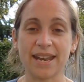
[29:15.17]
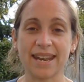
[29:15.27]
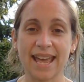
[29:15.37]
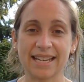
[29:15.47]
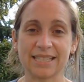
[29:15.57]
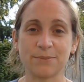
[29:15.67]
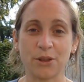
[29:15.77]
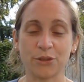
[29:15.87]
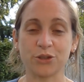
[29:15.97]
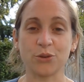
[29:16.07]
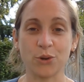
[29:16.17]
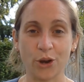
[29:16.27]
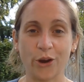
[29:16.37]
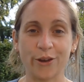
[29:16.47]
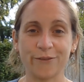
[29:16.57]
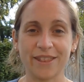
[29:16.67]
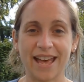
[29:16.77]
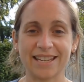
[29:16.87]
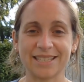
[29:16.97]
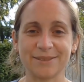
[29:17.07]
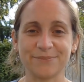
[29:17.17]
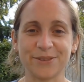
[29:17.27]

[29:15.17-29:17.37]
next month, so look out for that.